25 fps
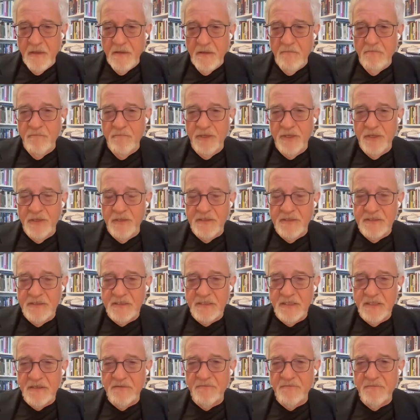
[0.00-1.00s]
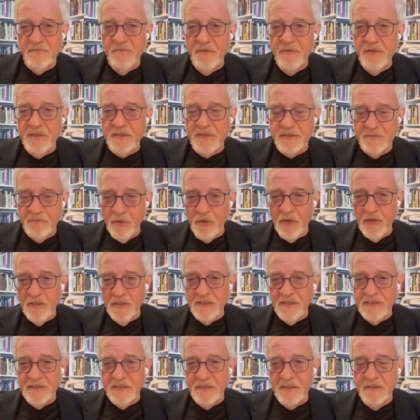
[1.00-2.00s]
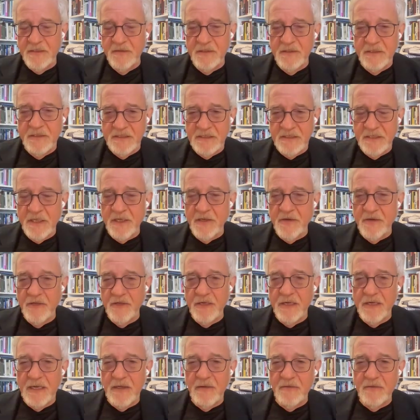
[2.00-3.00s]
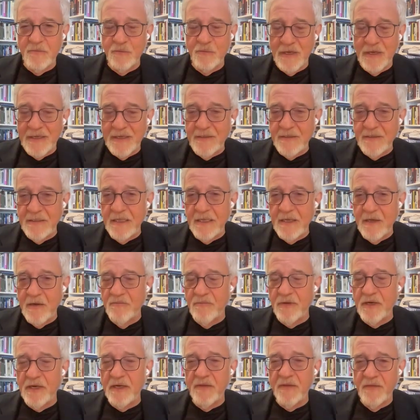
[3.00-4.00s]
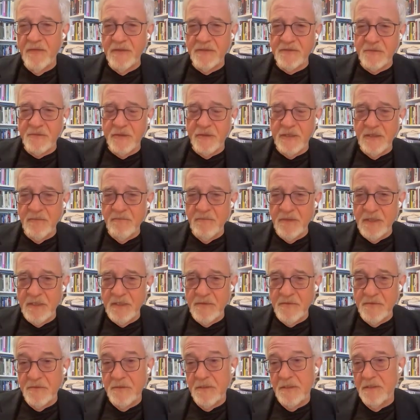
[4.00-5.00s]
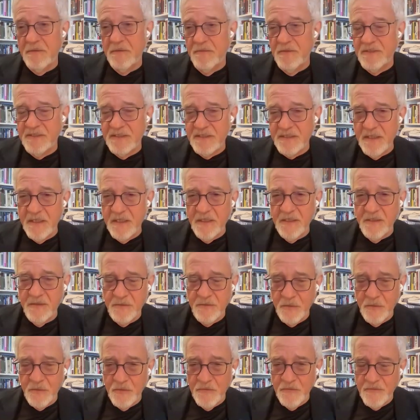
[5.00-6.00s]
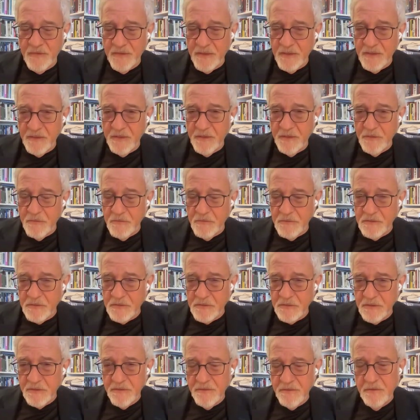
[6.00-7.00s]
Because if this policy that is carried out right now by the Israeli military and the state continues,